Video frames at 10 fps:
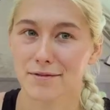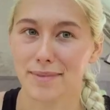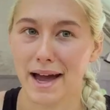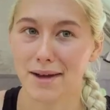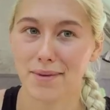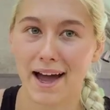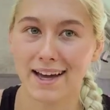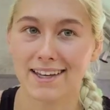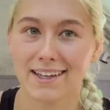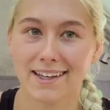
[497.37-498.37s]
of
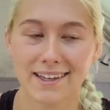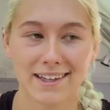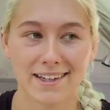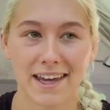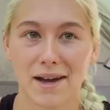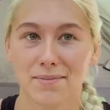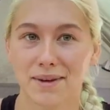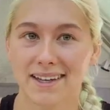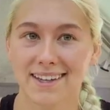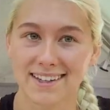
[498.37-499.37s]
backpacking and
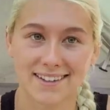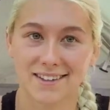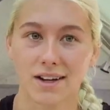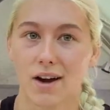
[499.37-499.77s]
camping and